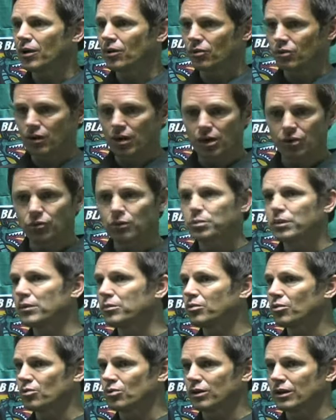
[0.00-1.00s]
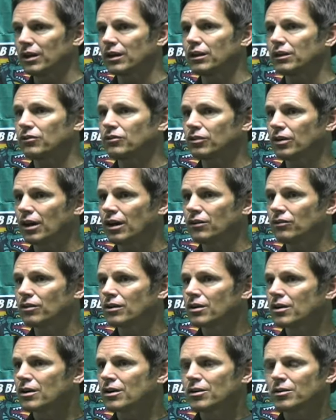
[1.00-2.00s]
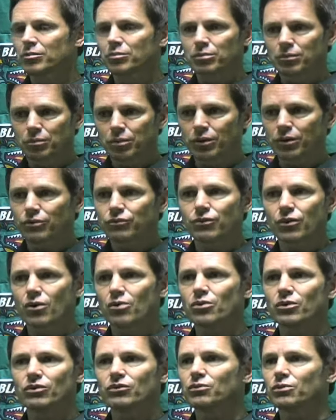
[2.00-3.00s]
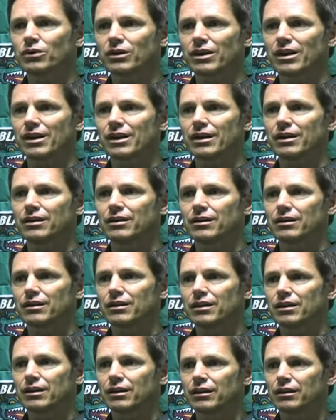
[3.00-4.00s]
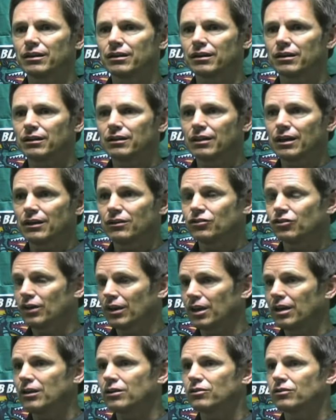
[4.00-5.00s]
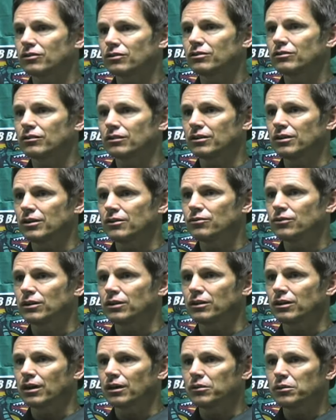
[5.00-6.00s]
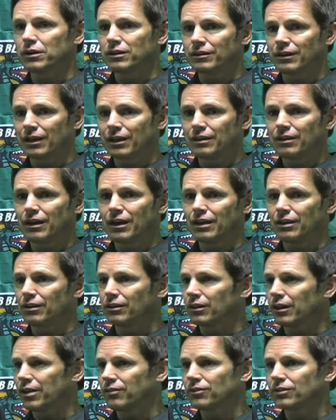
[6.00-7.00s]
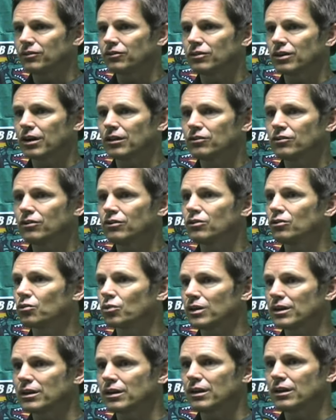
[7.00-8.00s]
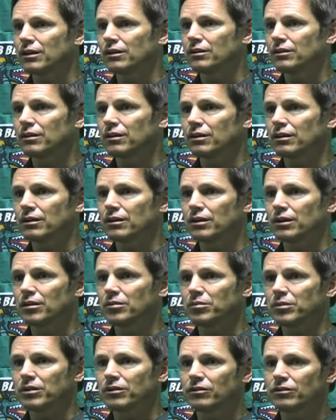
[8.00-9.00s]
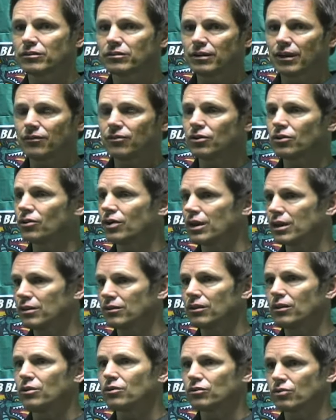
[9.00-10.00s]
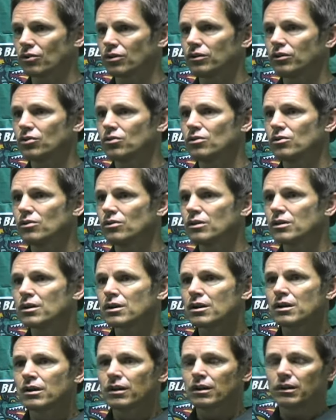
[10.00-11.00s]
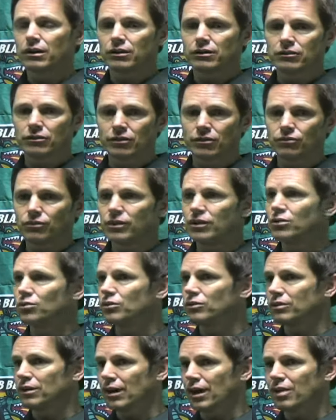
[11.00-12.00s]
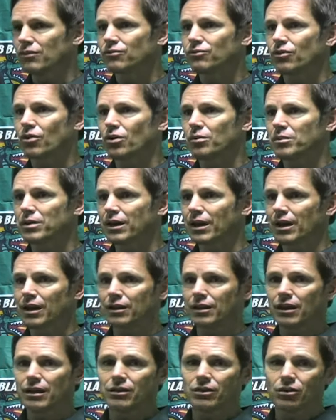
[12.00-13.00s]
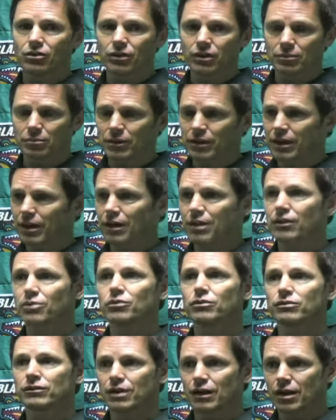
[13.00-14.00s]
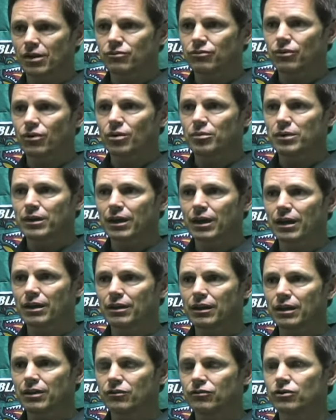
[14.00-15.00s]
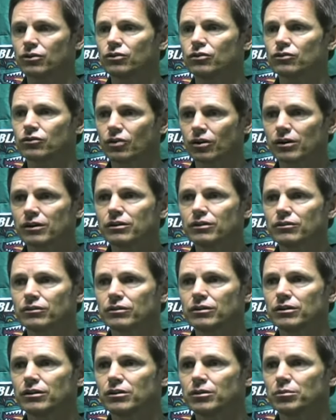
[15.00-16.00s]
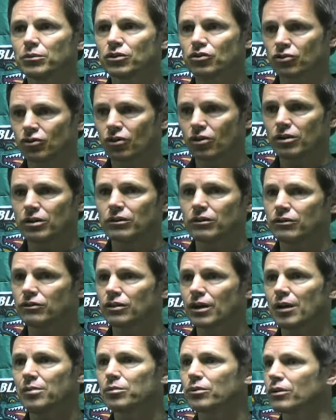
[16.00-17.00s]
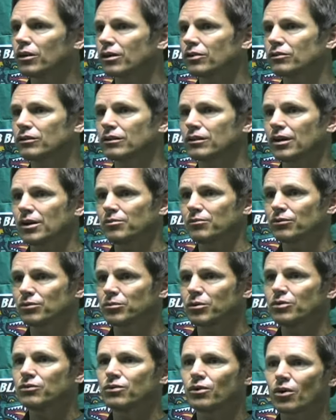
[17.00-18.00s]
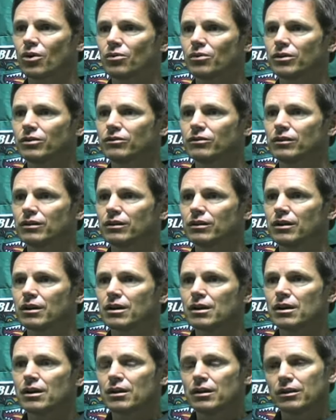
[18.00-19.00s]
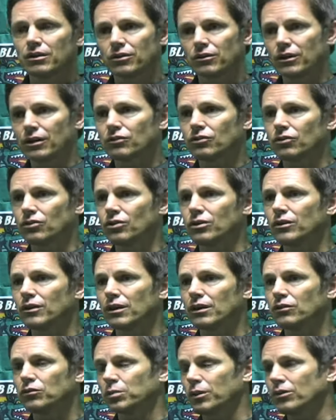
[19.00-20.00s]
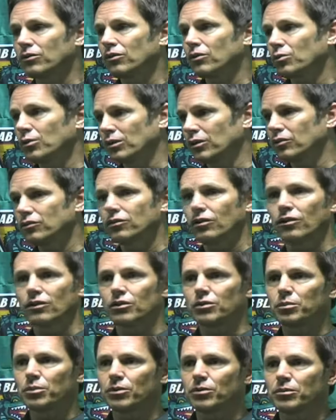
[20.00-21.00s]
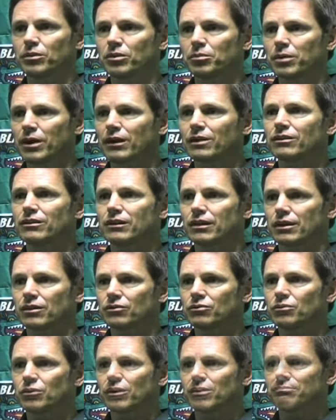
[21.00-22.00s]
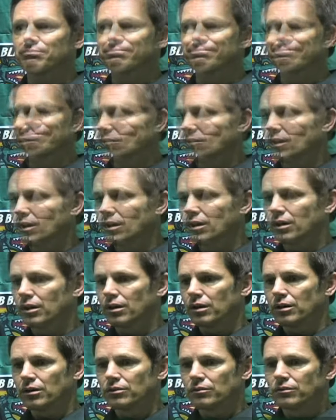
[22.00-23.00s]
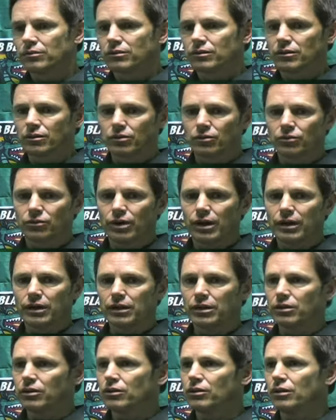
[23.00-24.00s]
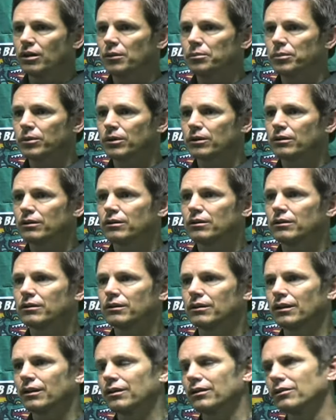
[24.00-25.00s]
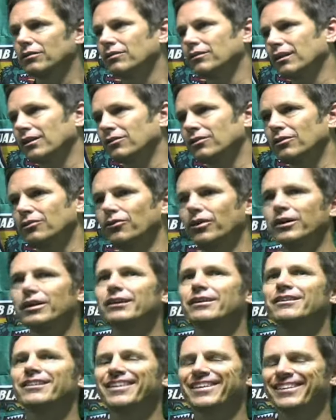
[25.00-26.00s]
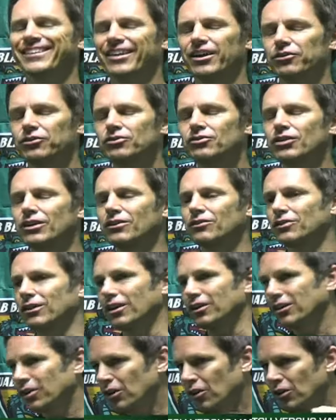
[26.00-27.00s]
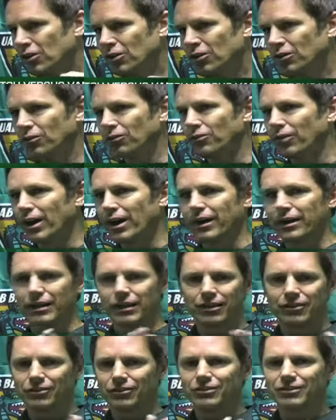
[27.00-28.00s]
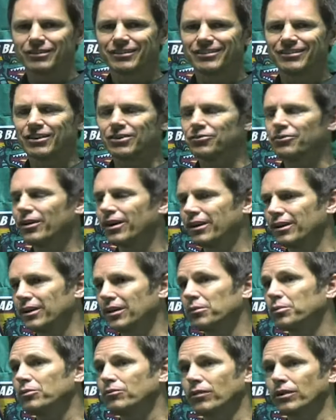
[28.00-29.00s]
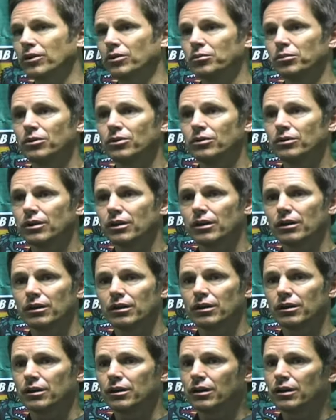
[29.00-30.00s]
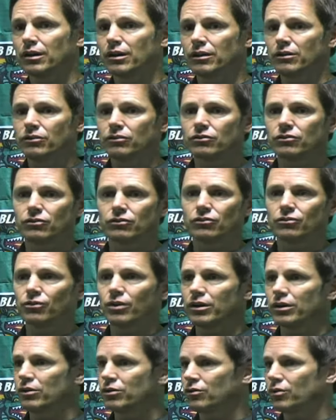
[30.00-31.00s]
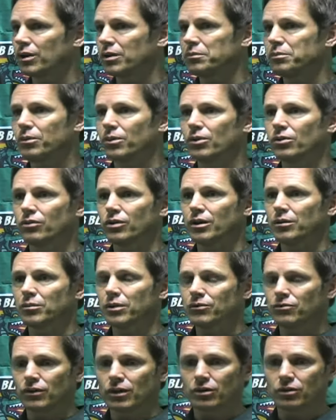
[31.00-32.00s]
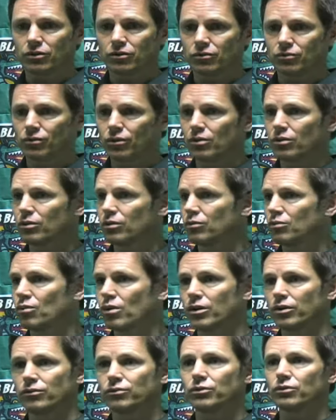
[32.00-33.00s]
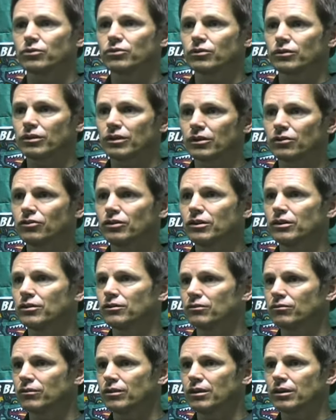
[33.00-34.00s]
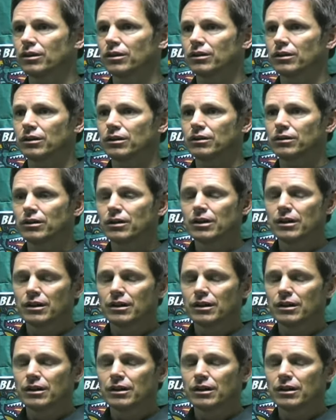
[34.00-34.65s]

Now other people were getting shots, but our forwards were not. And uh, that changed significantly. I think Dania had 11 shots on the weekend. Um, seven or eight of those on goal. Uh, Tiffini was not far behind that mark. Calla was not far behind that. So you're starting to see the majority of the shot production come from our forwards. And, you know, that's a good thing, especially when you're starting to put them back to the net spot. Uh, you know, Ronnie Hill up it. uh, it's actually Ronnie, I'll change that. Ronnie, I'll just say Ronnie up at Vanderbilt, uh, has just run a great program. They've got a, a wonderful tradition at, at uh,